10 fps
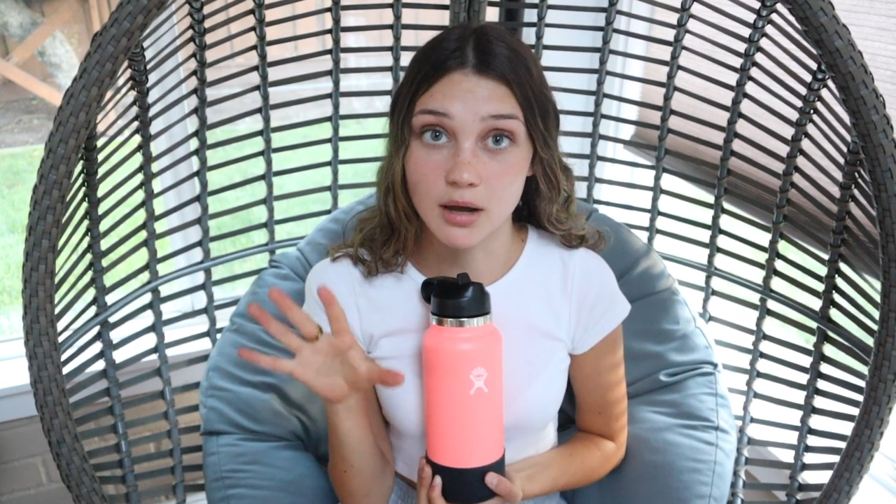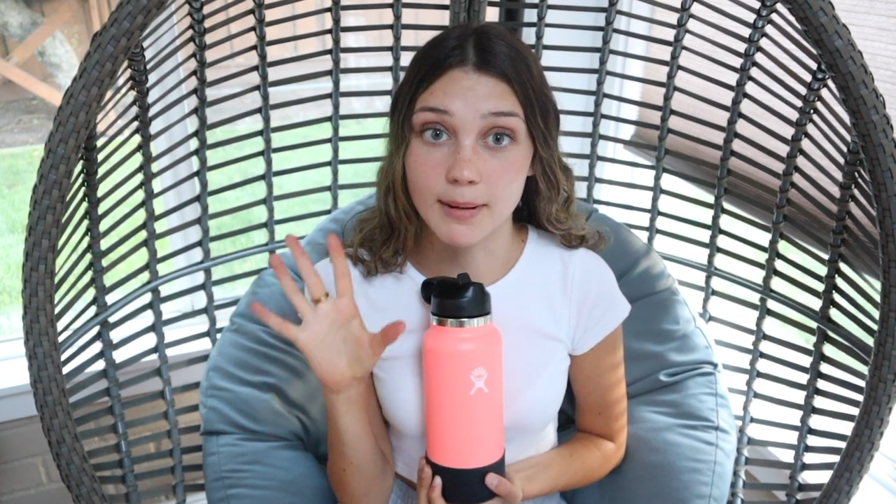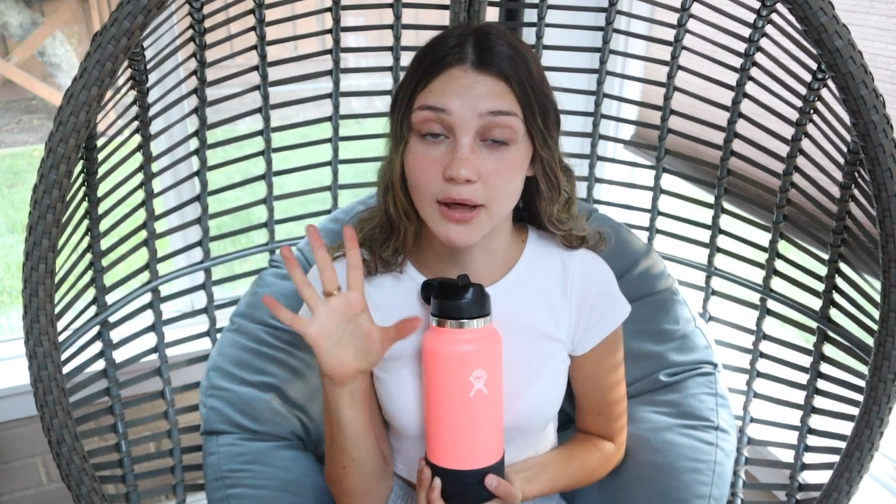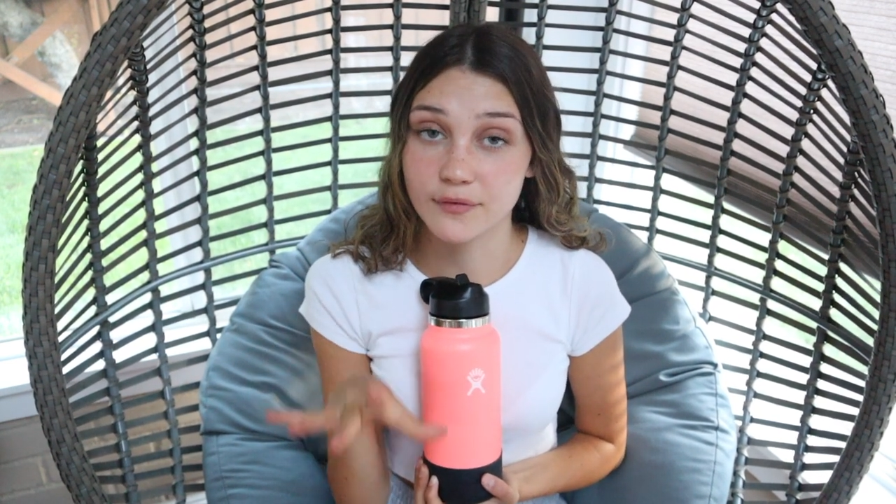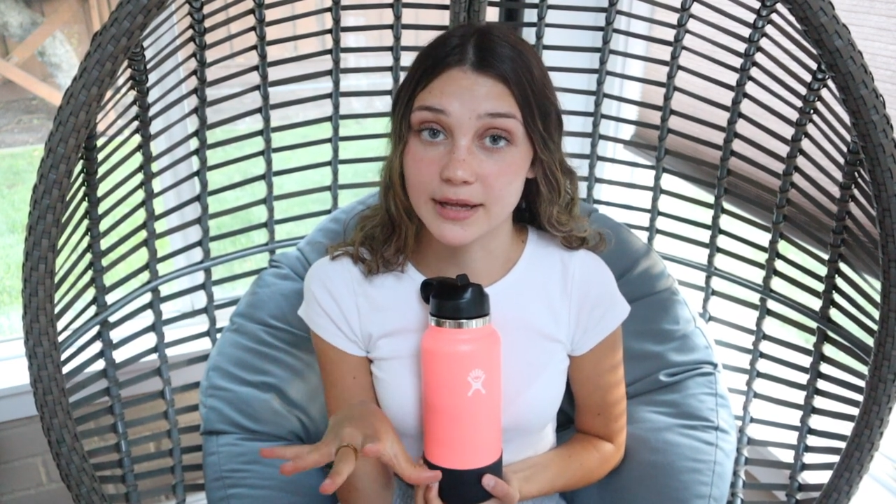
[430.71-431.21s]

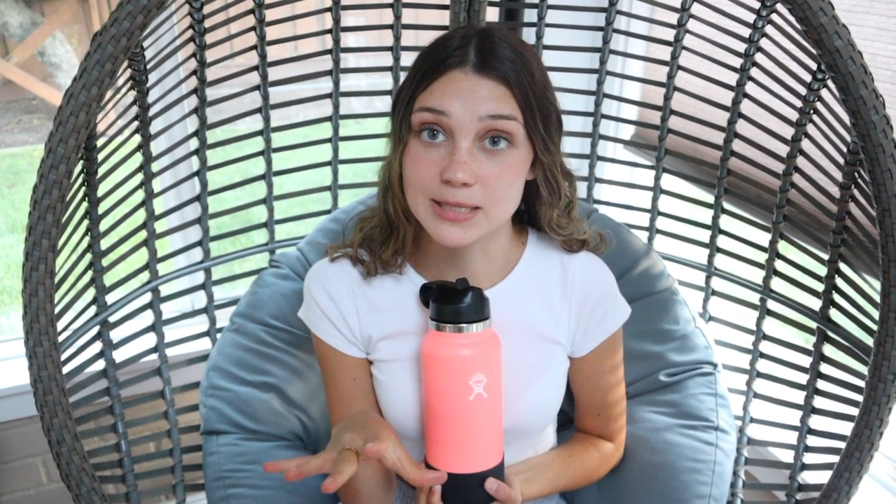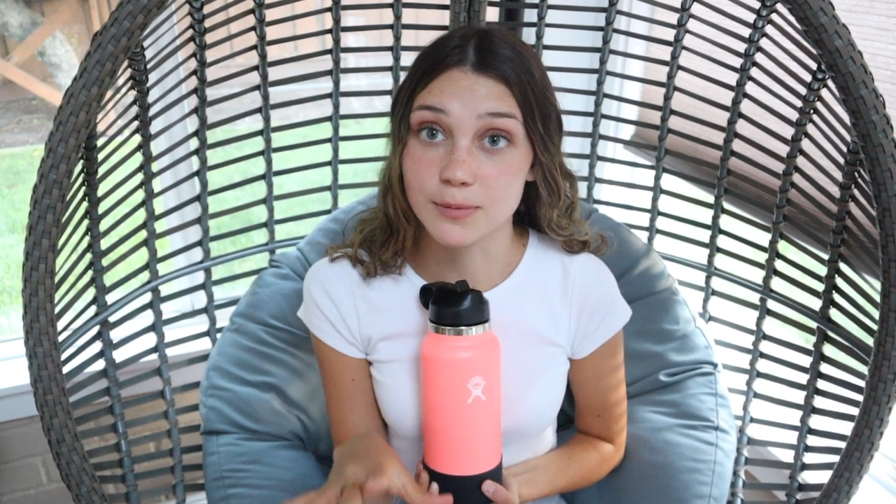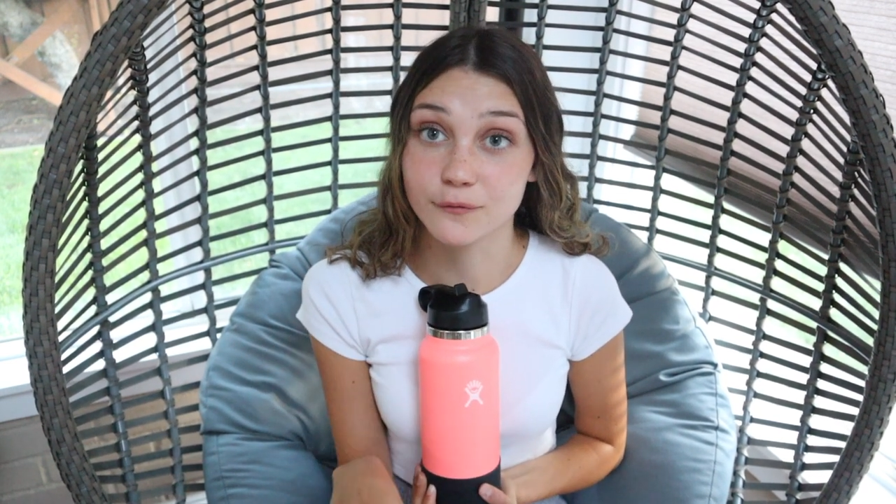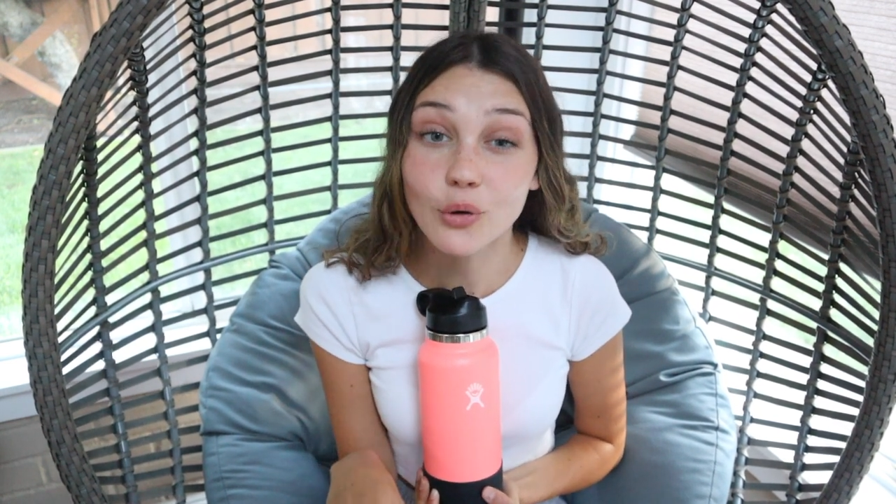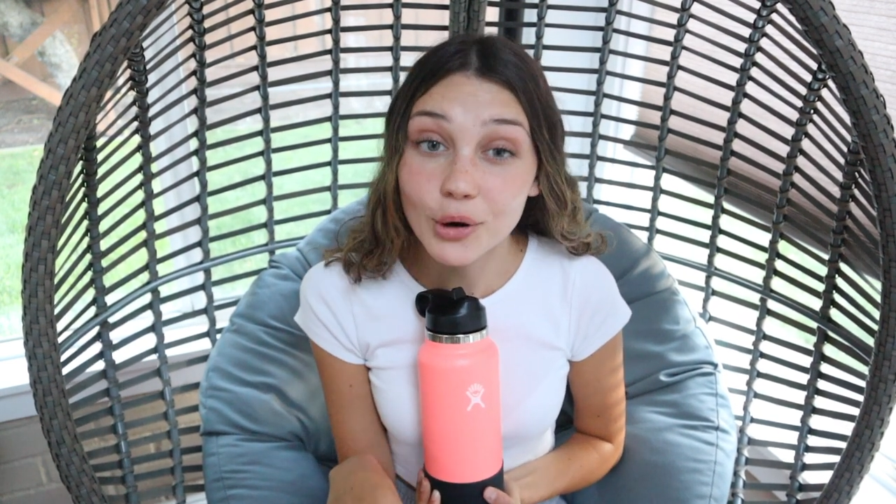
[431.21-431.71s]
about things
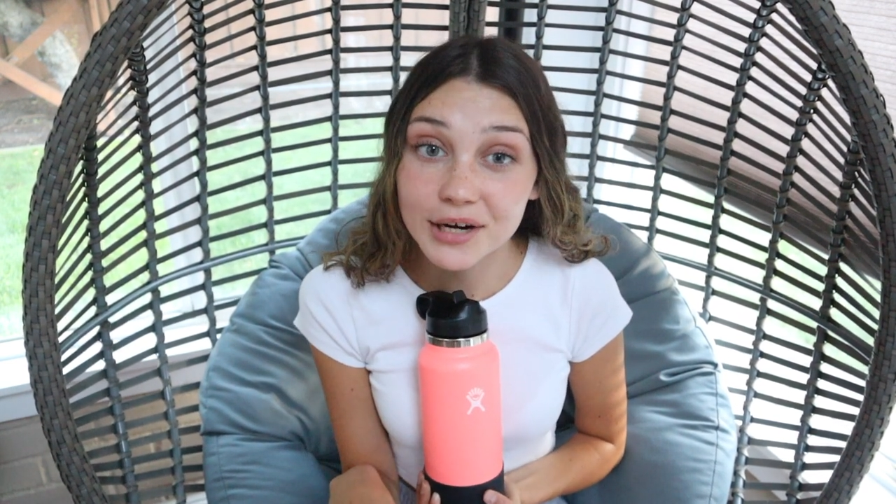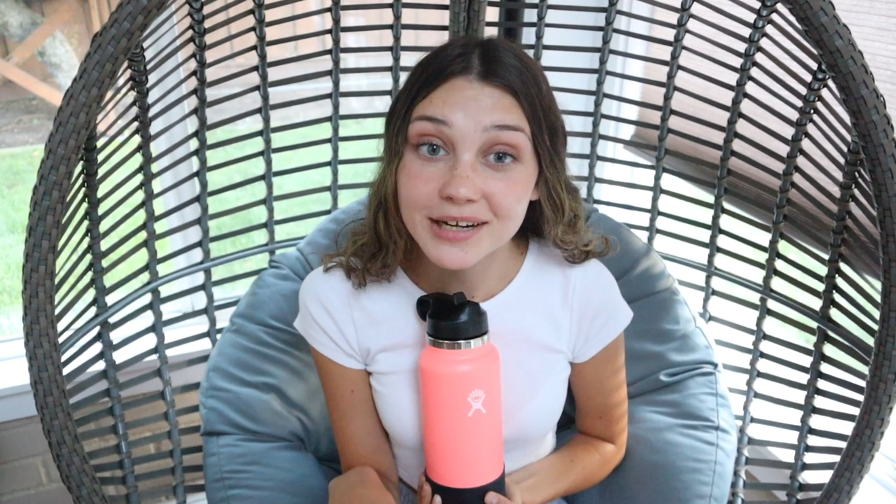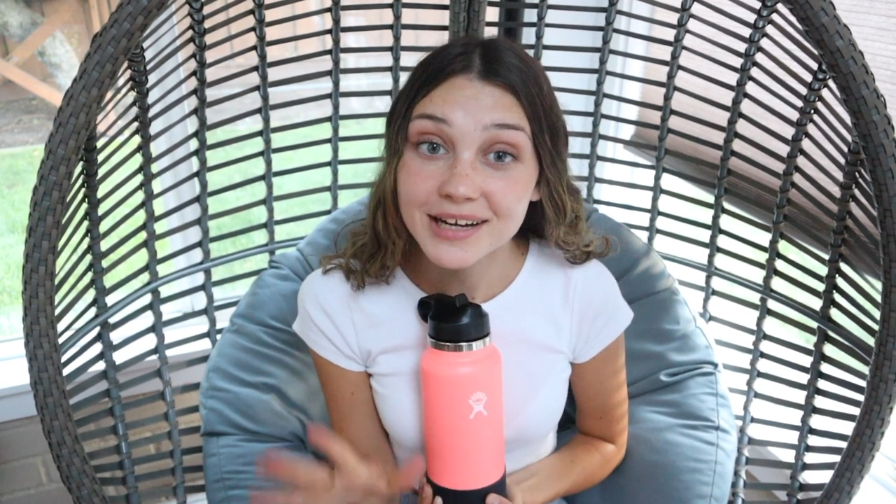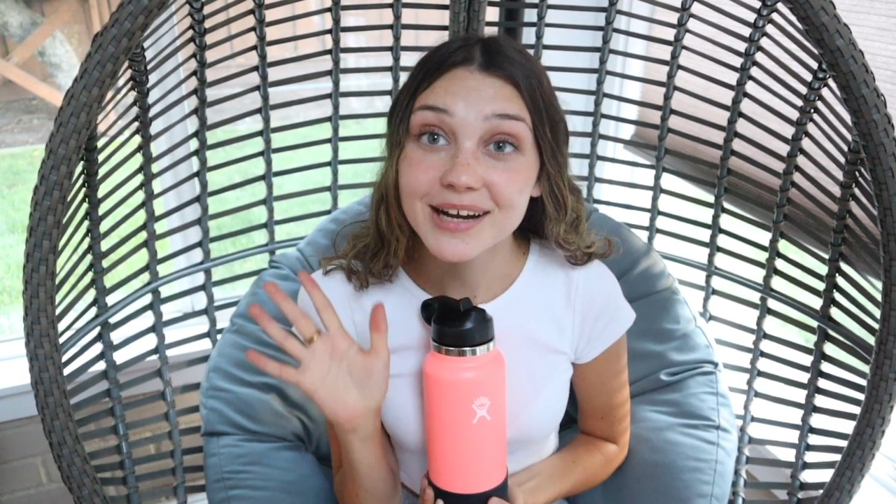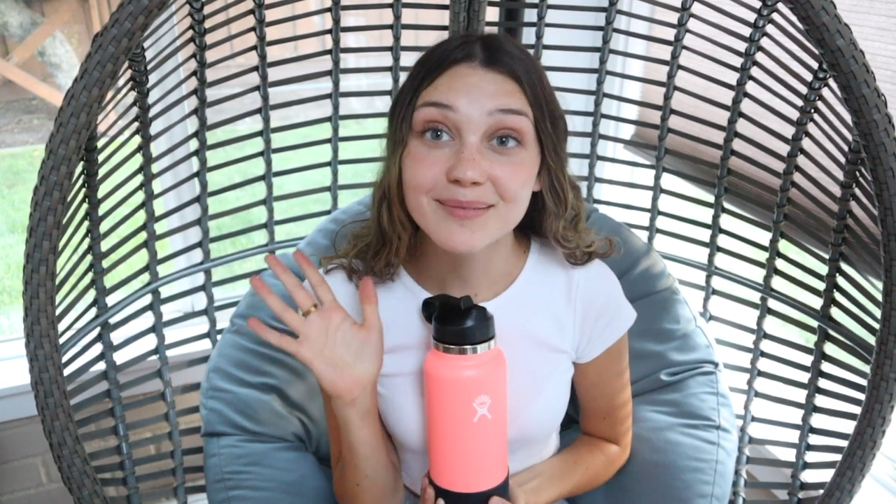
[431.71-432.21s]
before